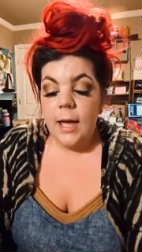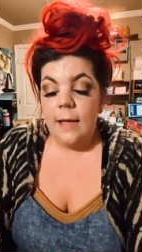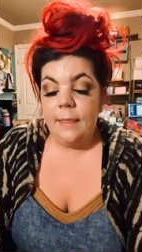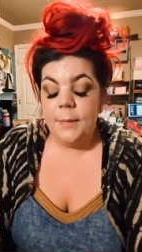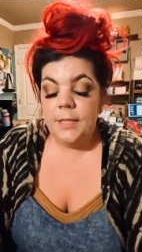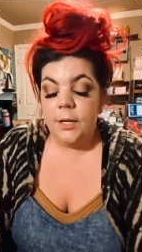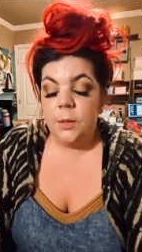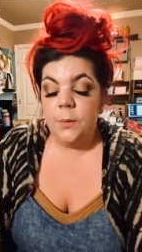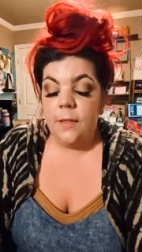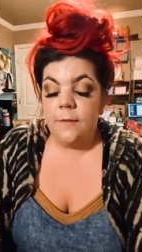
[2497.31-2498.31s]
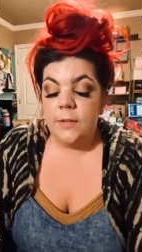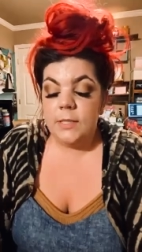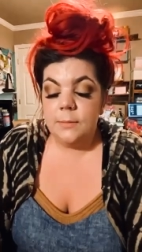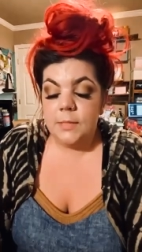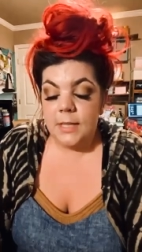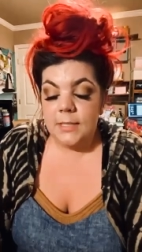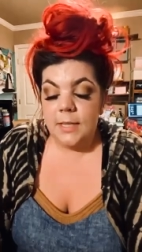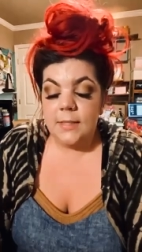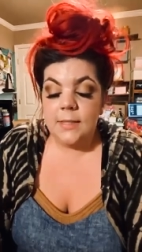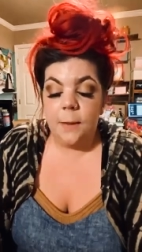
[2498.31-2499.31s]
and let me tell you, we love us some
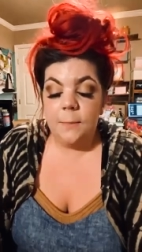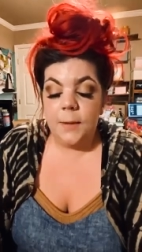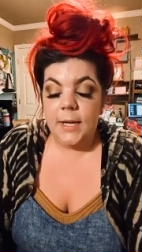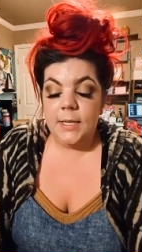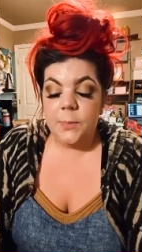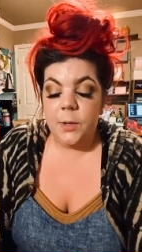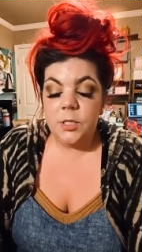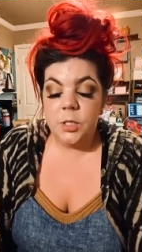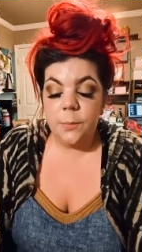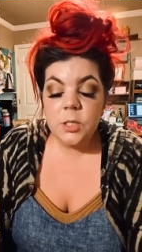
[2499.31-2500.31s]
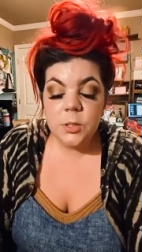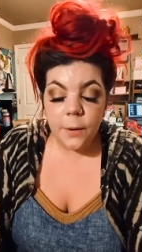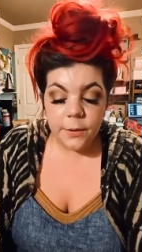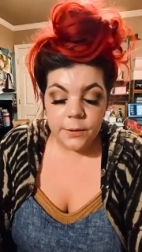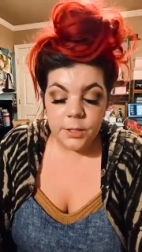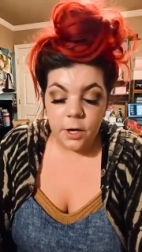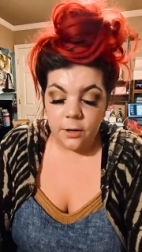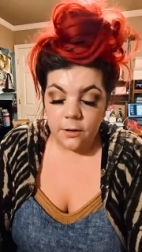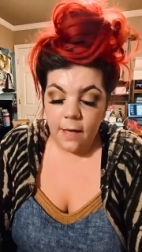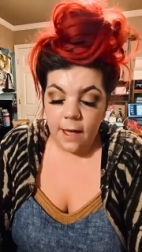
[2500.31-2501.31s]
Scentsy. This company has brought so much sparkle to
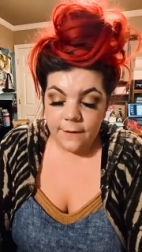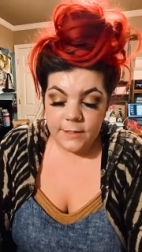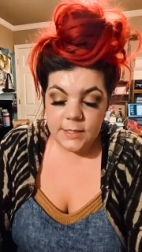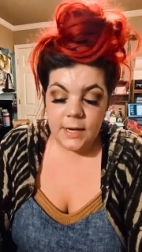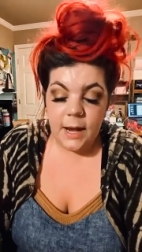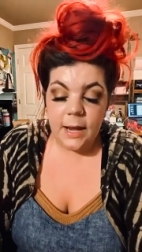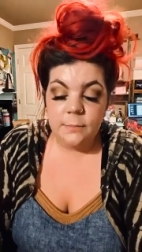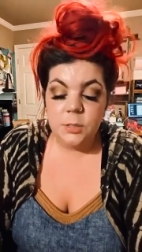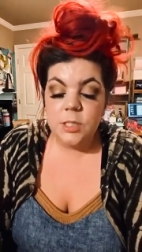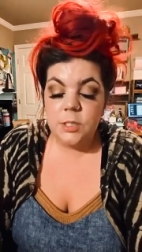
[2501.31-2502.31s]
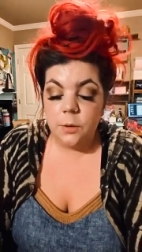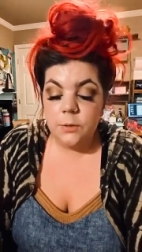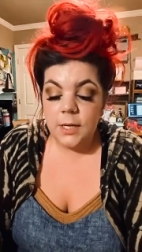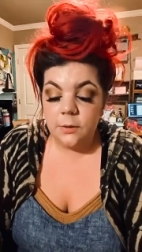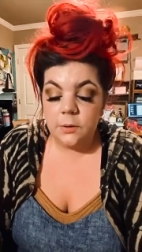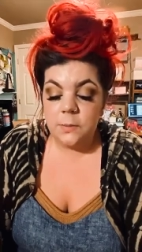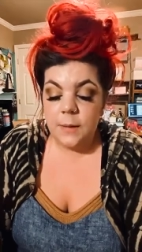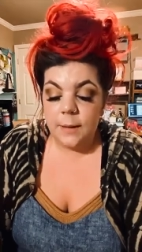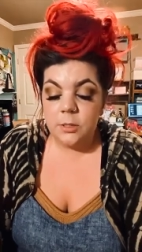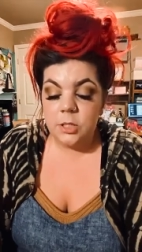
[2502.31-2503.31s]
our lives, and I am just so tickled to
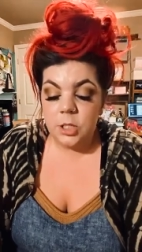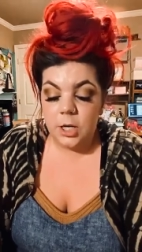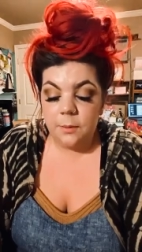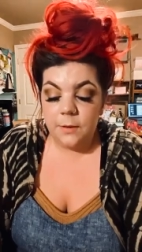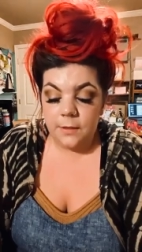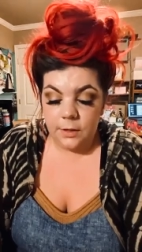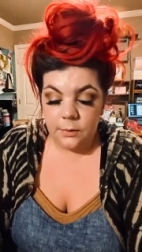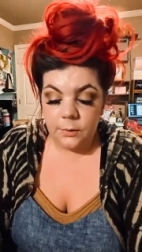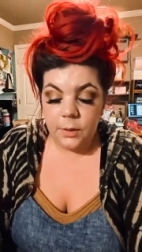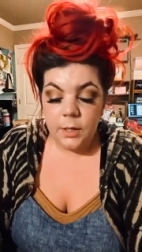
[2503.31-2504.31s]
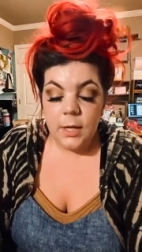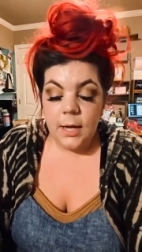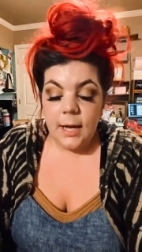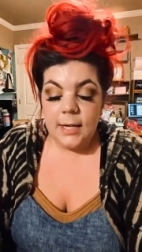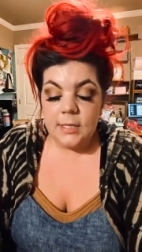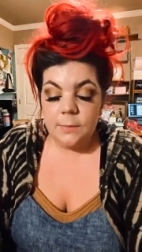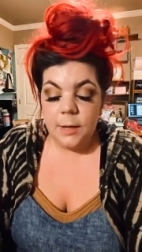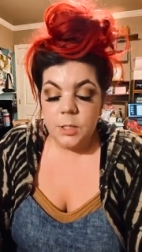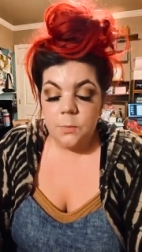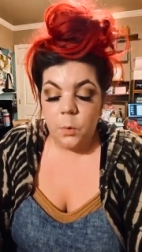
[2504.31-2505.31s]
be able to share it with you. It is
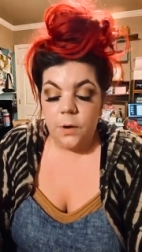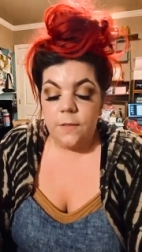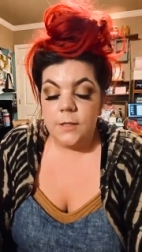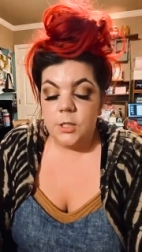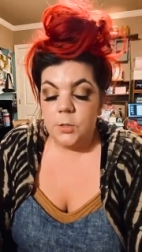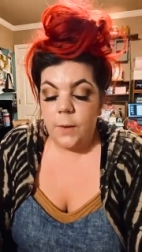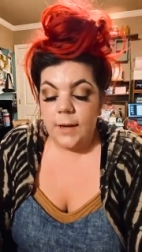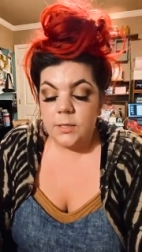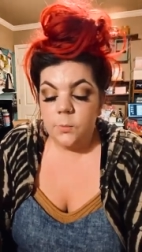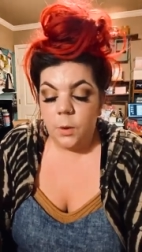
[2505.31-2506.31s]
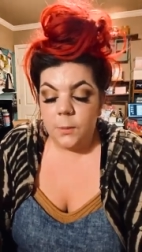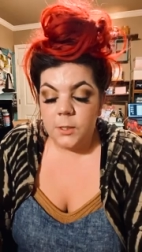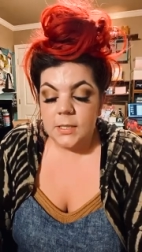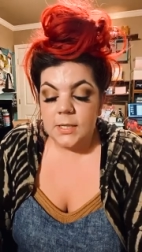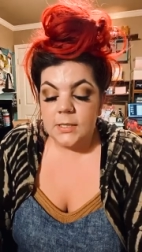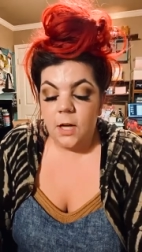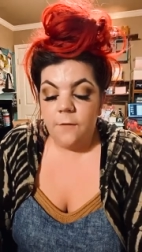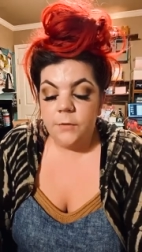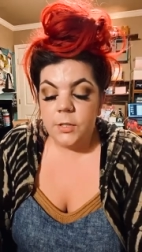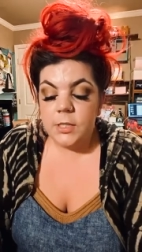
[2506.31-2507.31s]
much more than just wax and warmers. It's
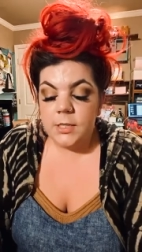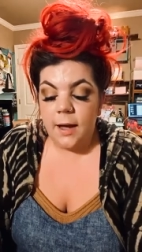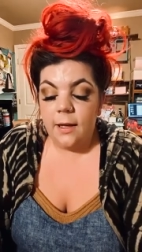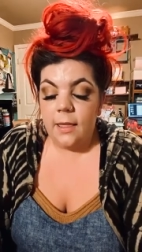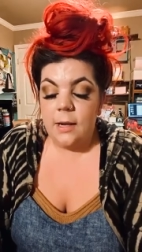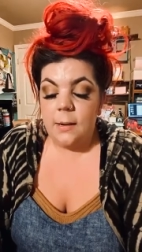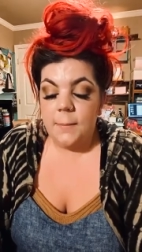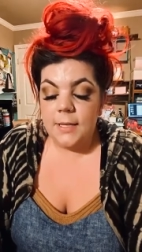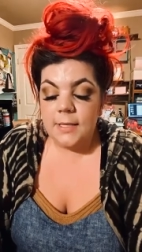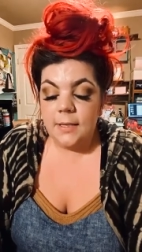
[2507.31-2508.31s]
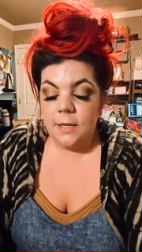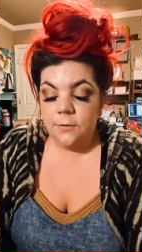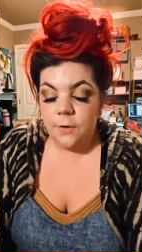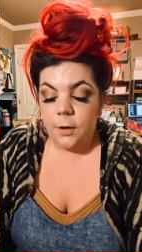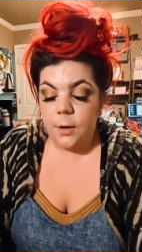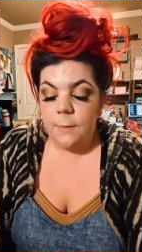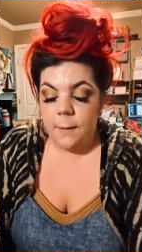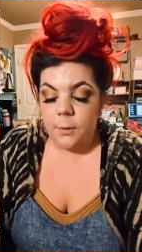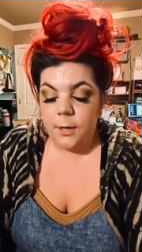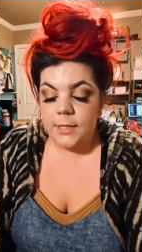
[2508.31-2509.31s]
comfort, style, and amazingly fragrant
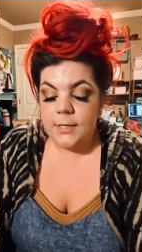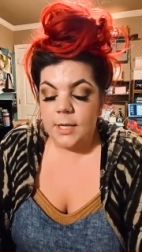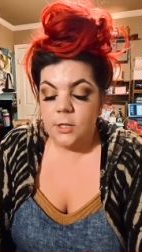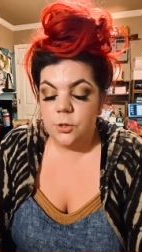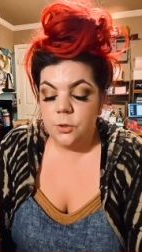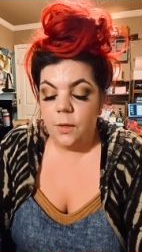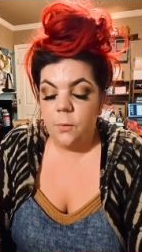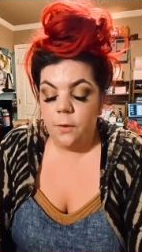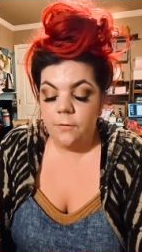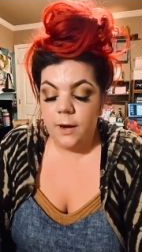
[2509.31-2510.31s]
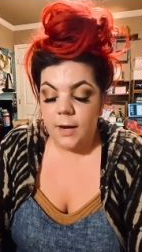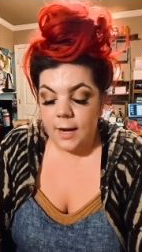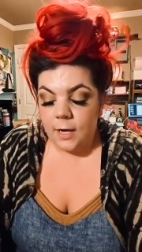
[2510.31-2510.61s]
memories that you truly won't find